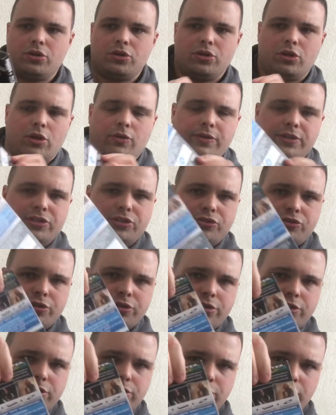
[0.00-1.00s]
Laurie
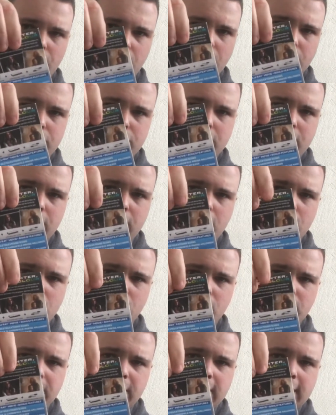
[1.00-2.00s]
Strode's daughter
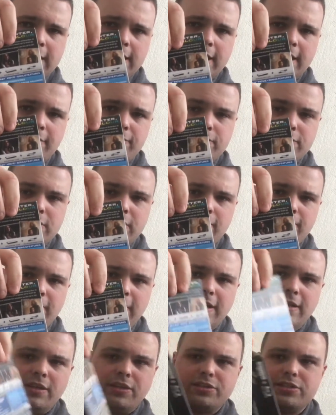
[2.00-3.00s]
holding a knife to
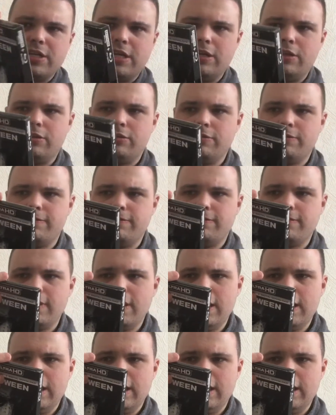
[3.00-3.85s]
defend herself,